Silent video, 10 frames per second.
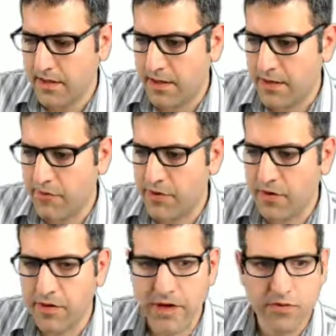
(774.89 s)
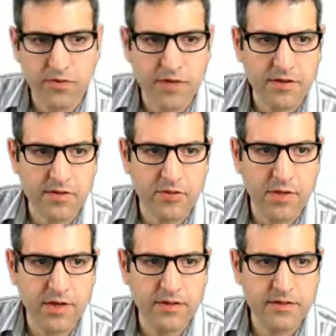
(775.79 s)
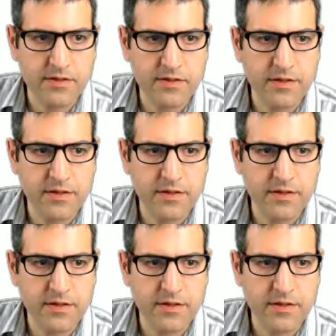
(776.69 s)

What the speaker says: And then we go now to router 1